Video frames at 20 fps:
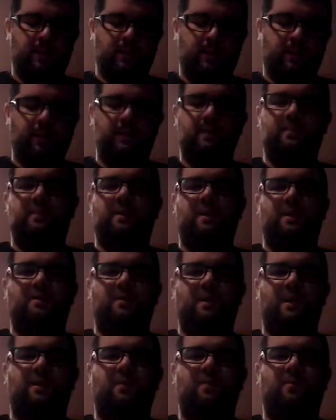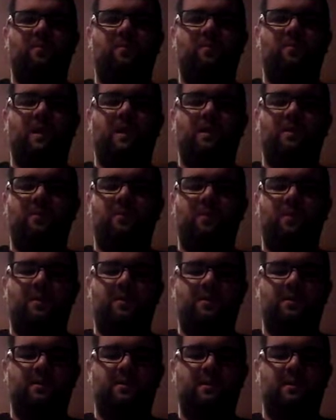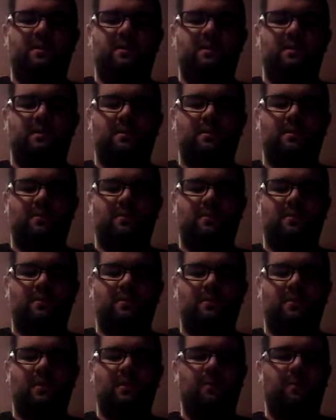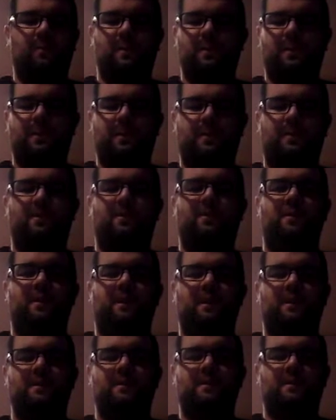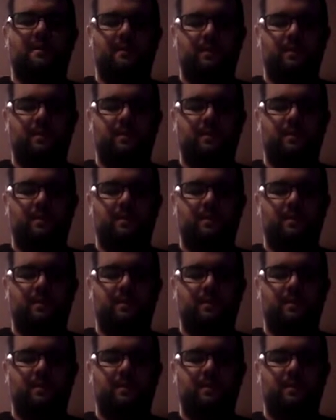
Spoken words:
ultimately made it worse, whether we like it or not.